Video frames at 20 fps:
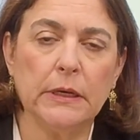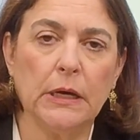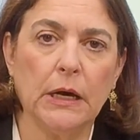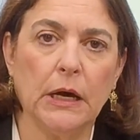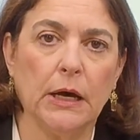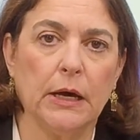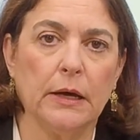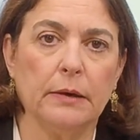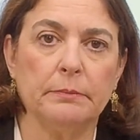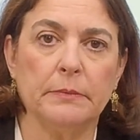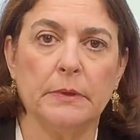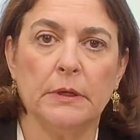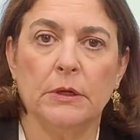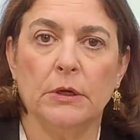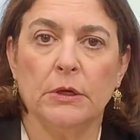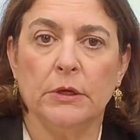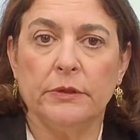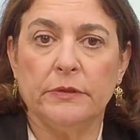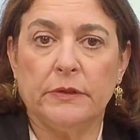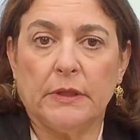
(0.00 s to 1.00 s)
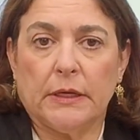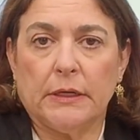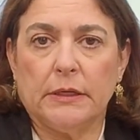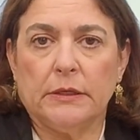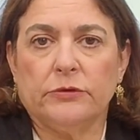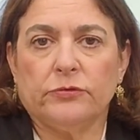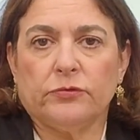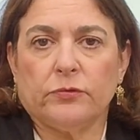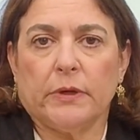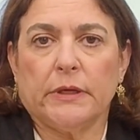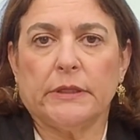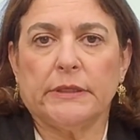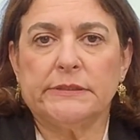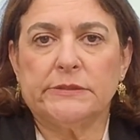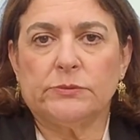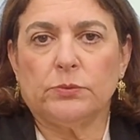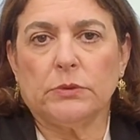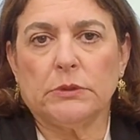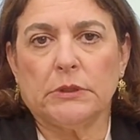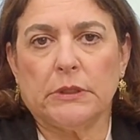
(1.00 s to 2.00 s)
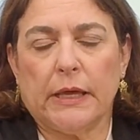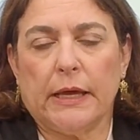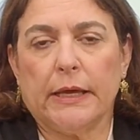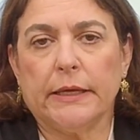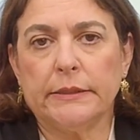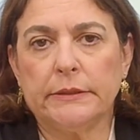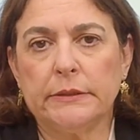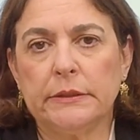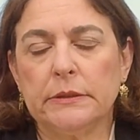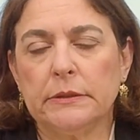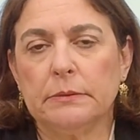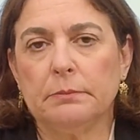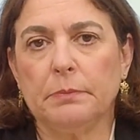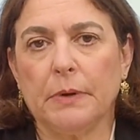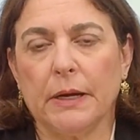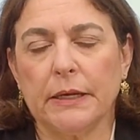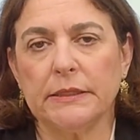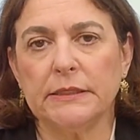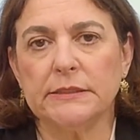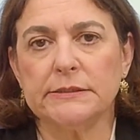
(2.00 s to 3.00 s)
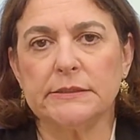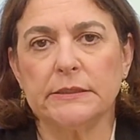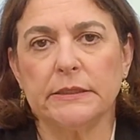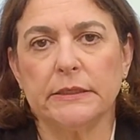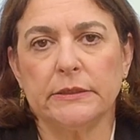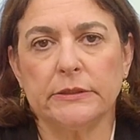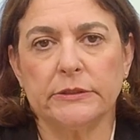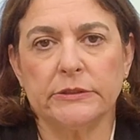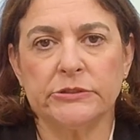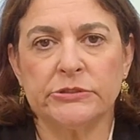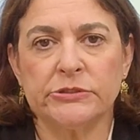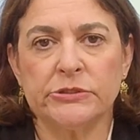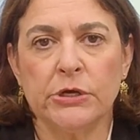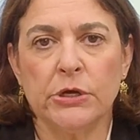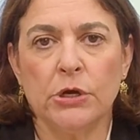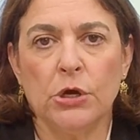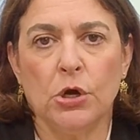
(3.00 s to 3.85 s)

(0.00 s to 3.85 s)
that Israelis were led by these leaders